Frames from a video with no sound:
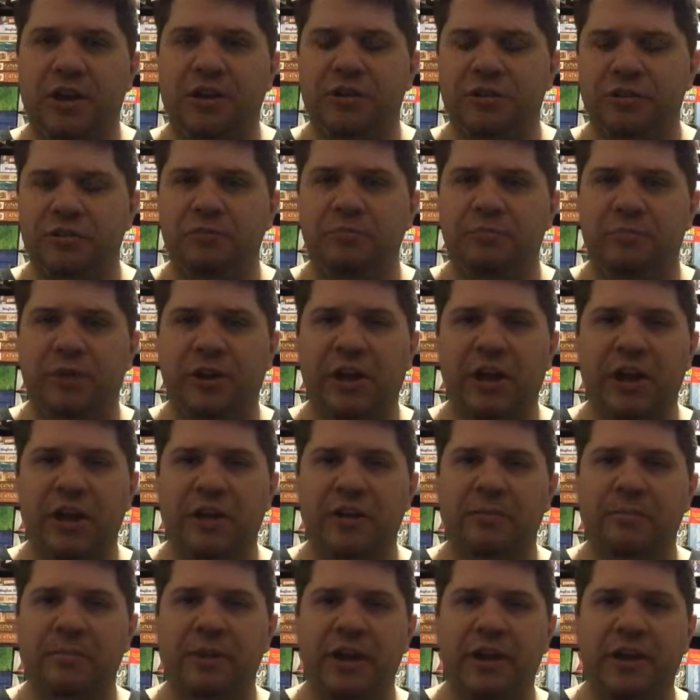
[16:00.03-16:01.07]
I do
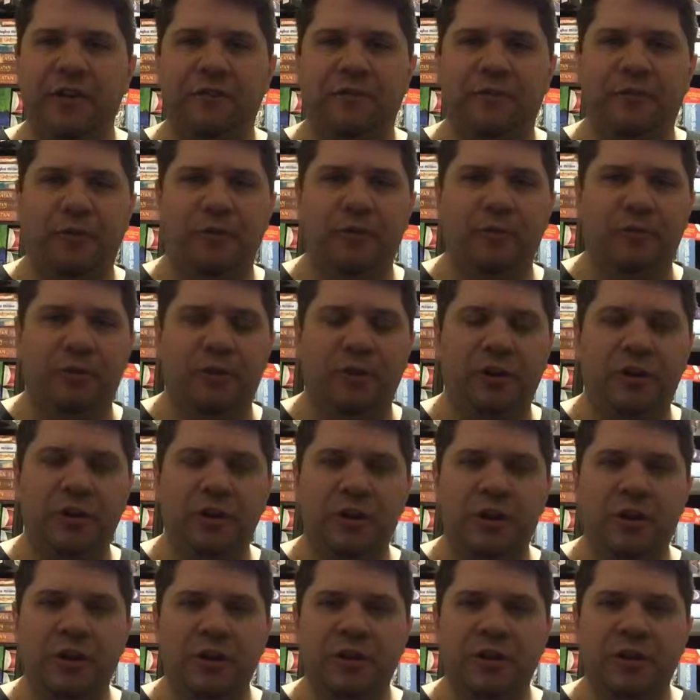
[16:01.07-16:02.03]
plan to pay it forward.